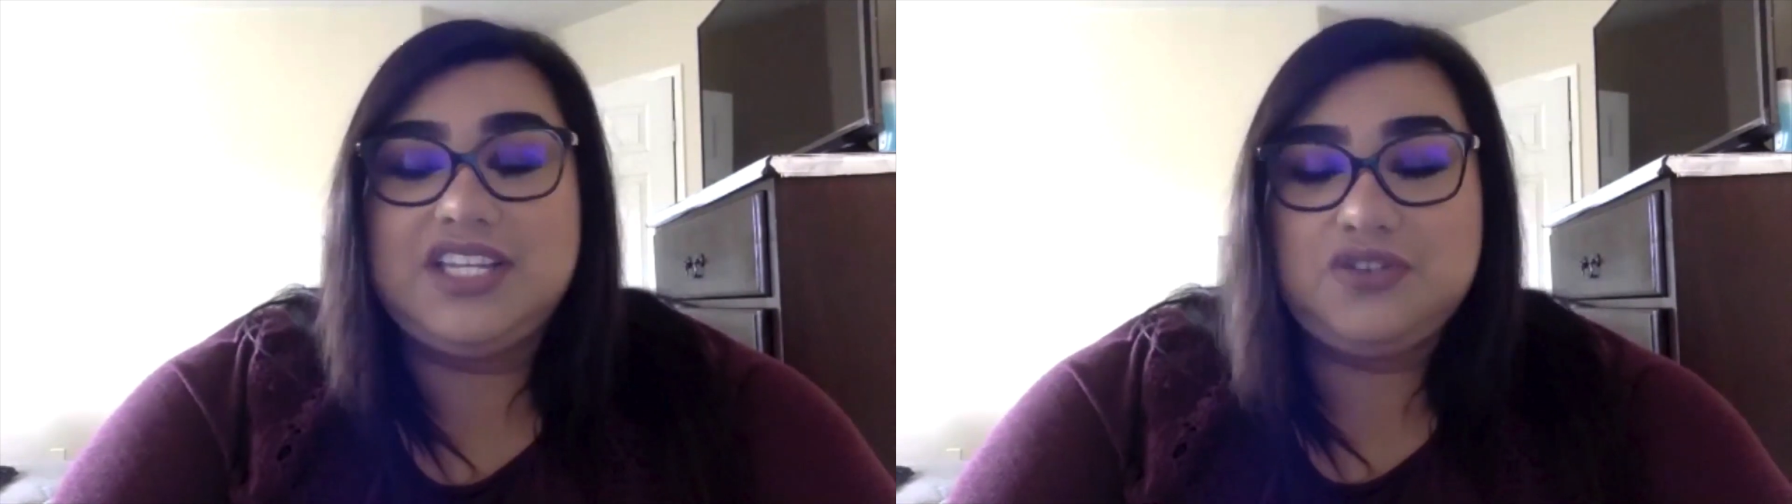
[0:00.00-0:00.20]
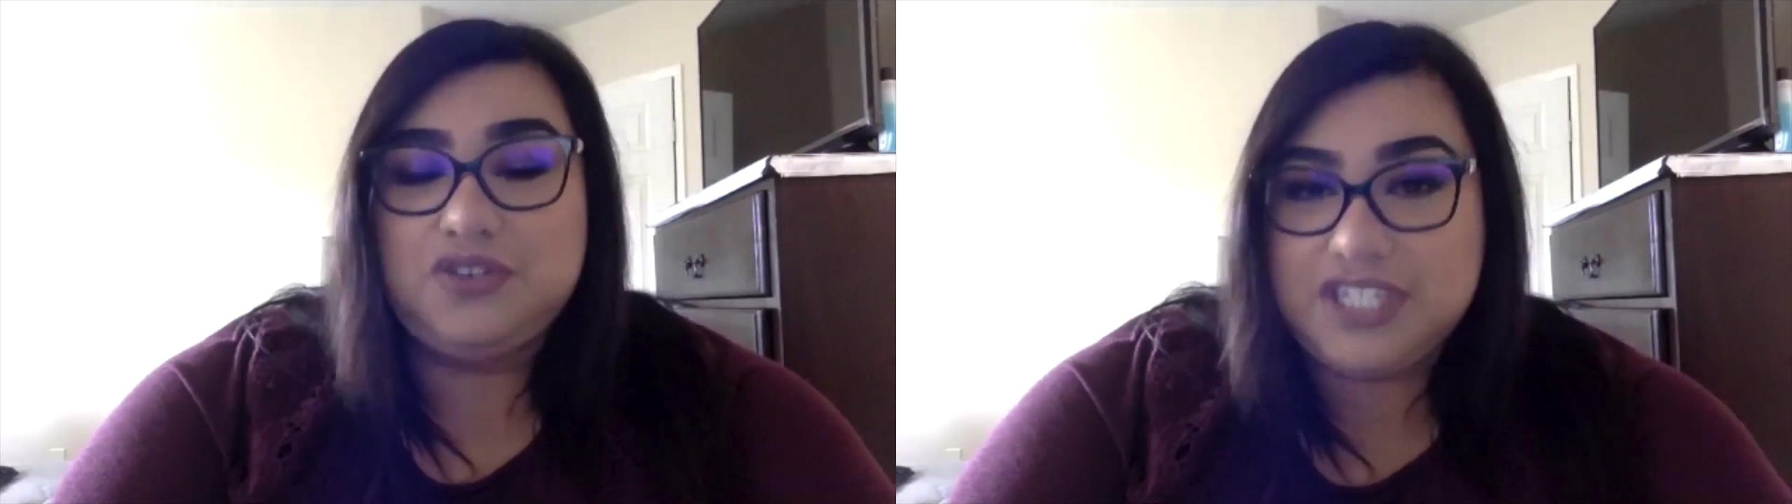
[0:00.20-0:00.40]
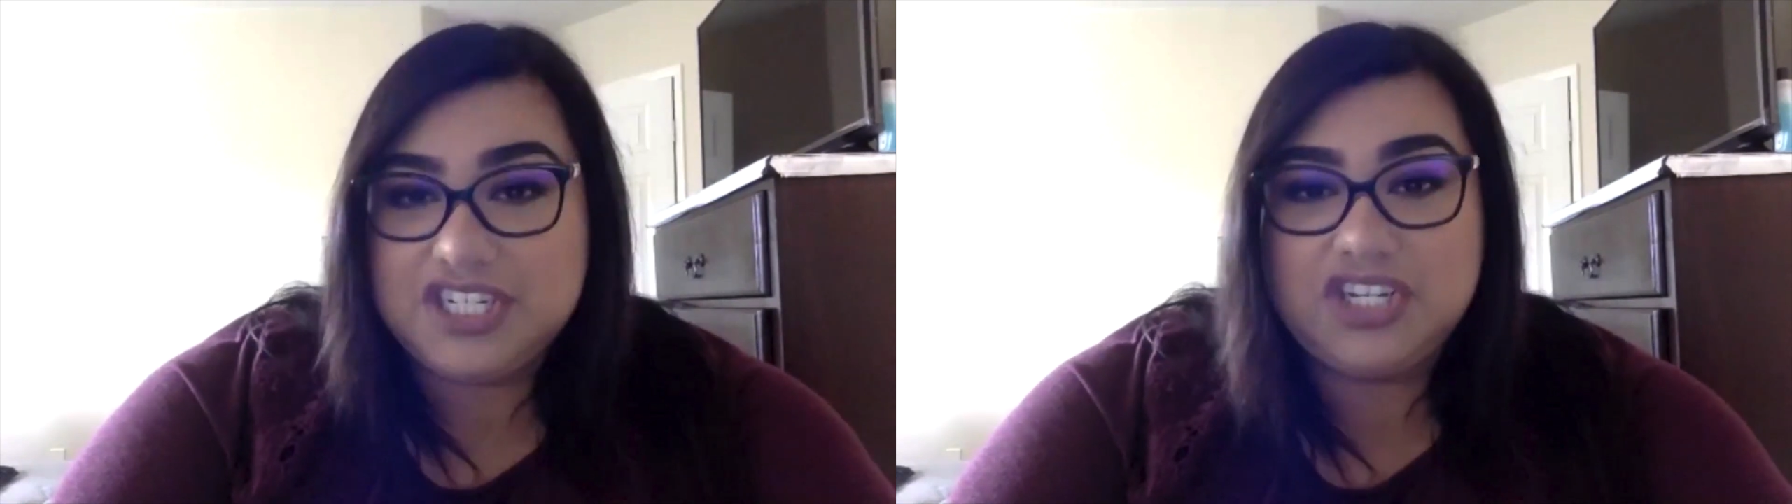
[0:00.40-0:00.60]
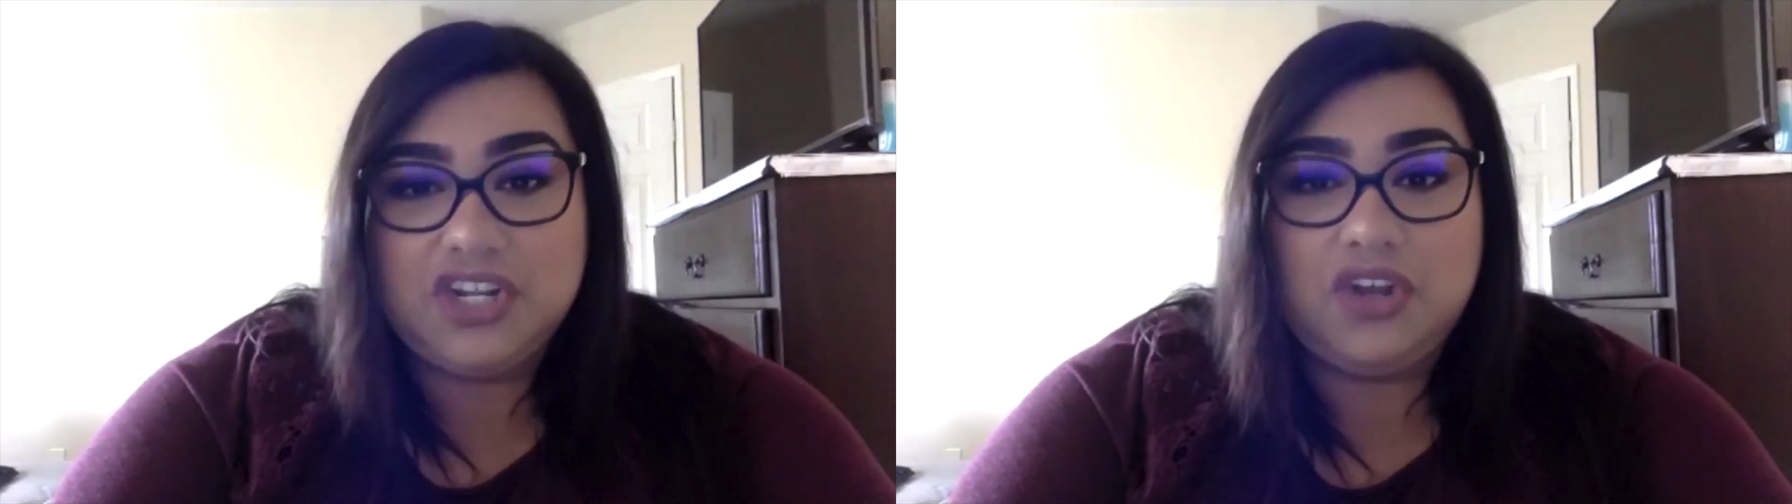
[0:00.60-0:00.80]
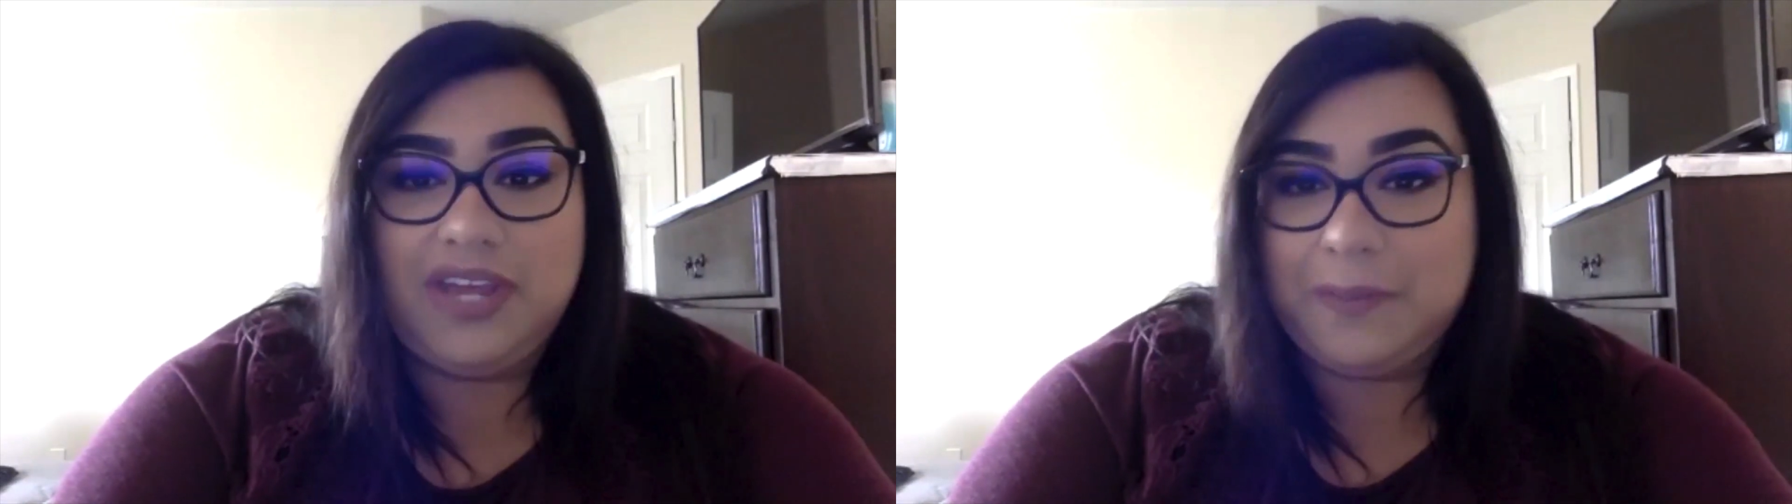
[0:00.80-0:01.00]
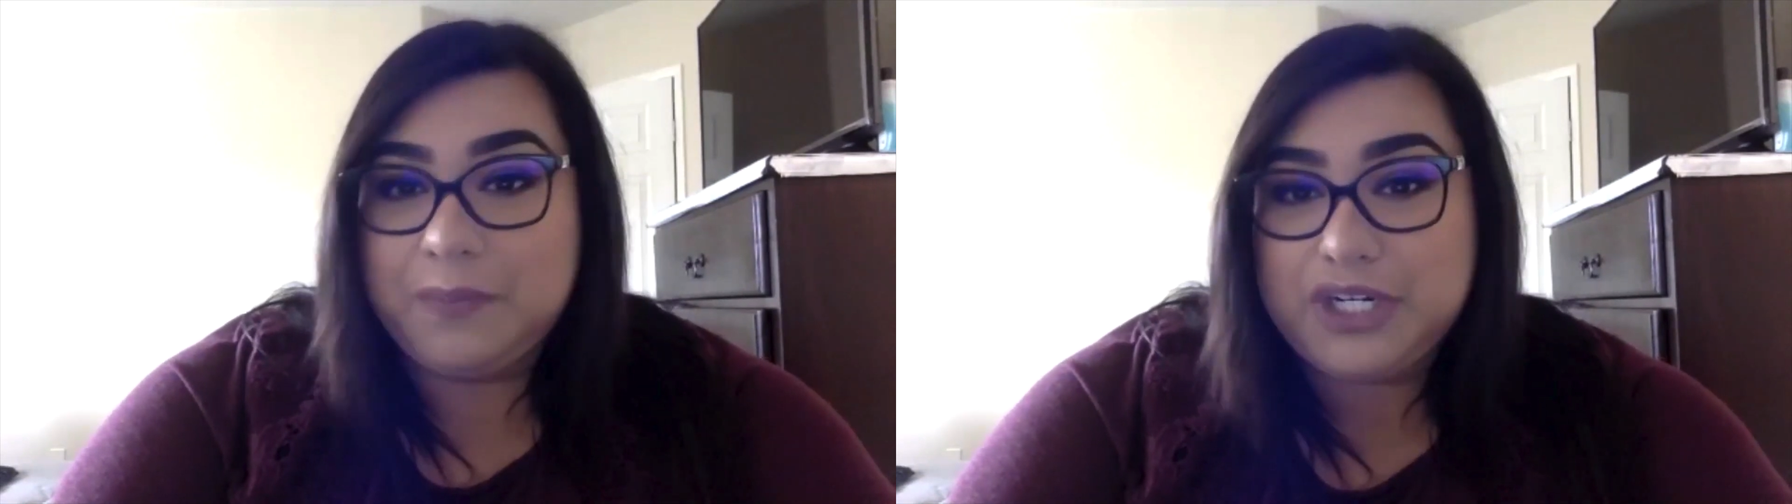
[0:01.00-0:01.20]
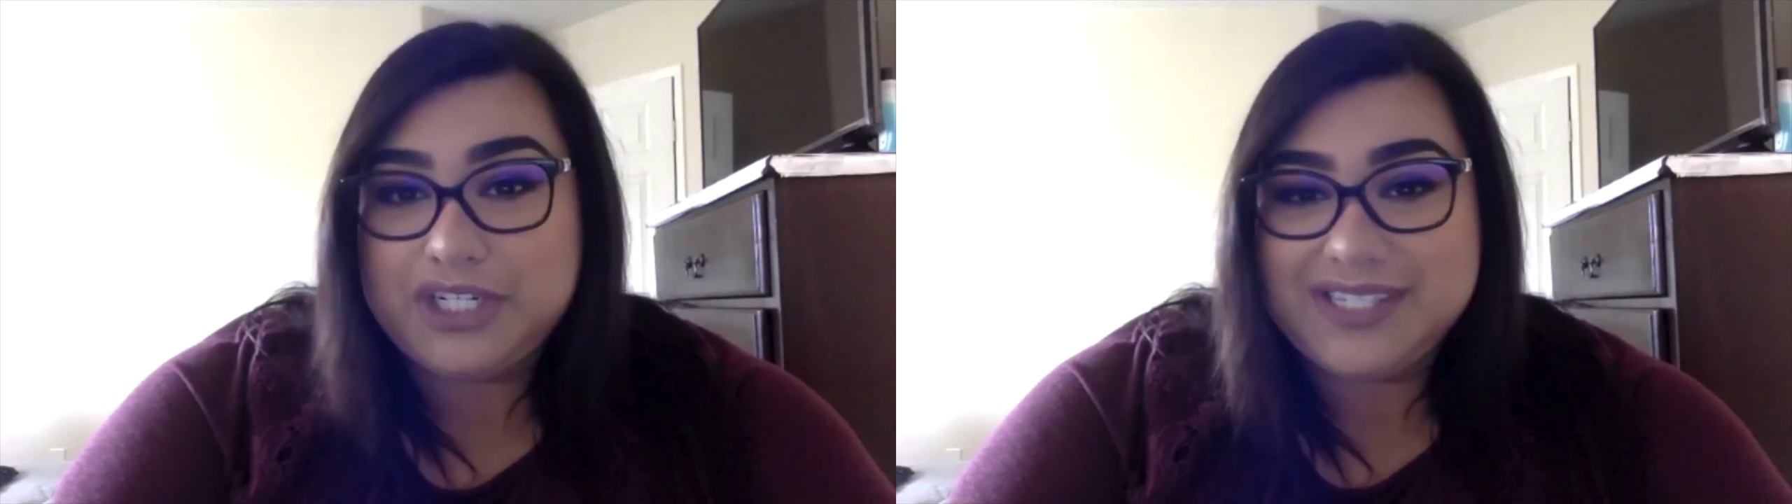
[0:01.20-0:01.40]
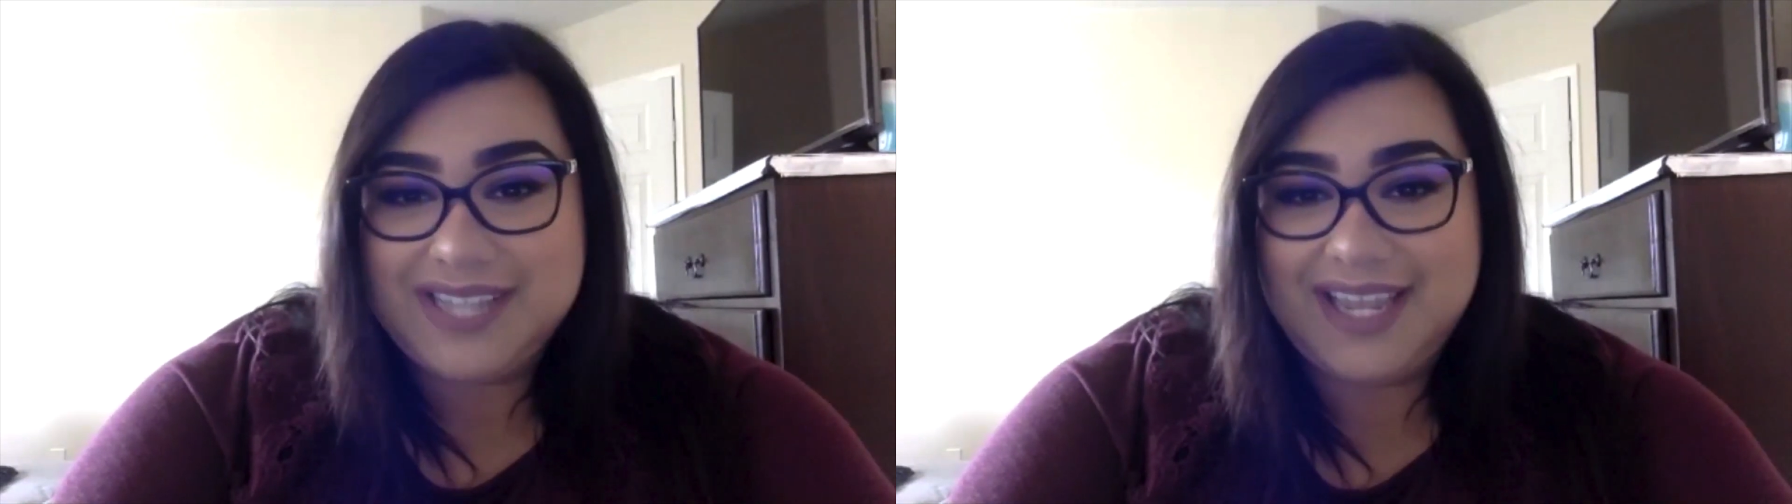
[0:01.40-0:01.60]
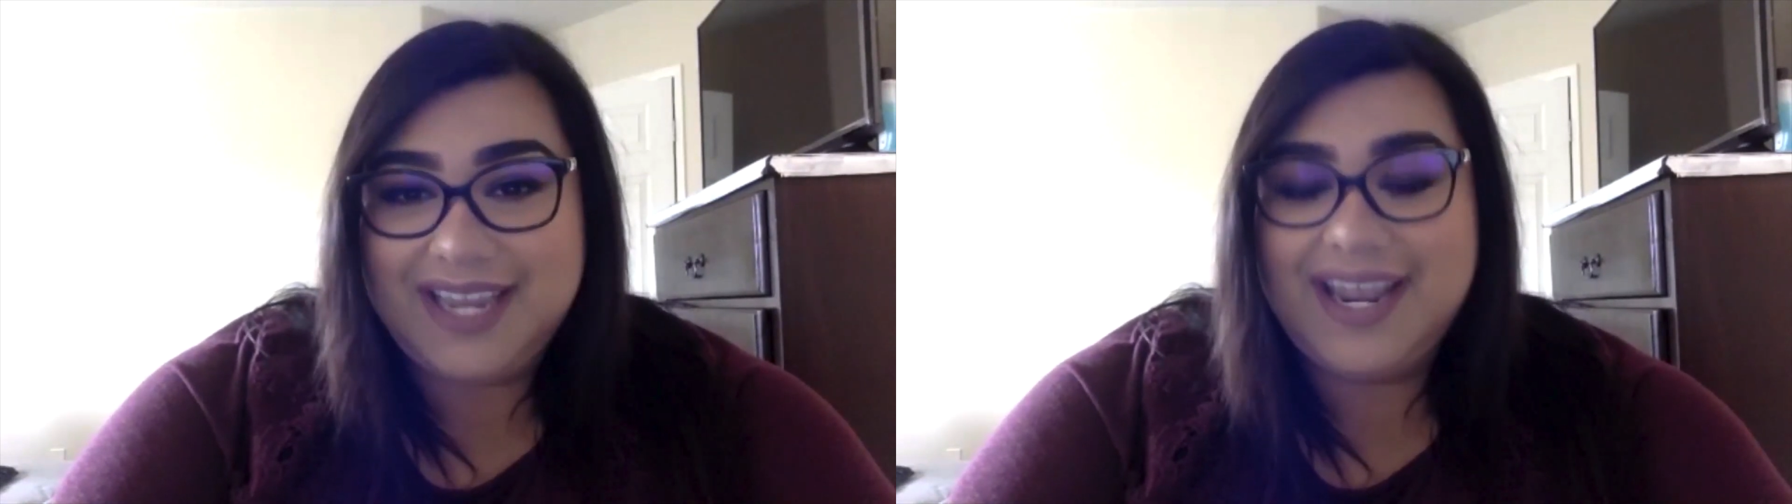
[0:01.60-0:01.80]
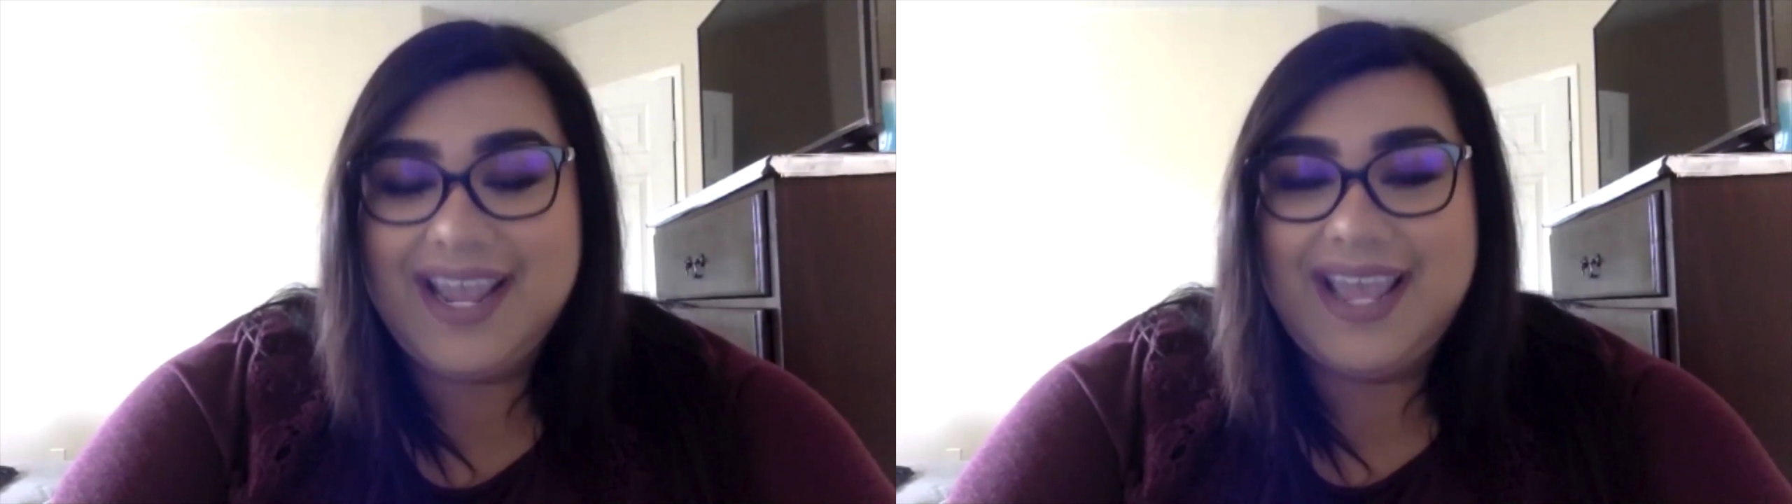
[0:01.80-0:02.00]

traditional in-person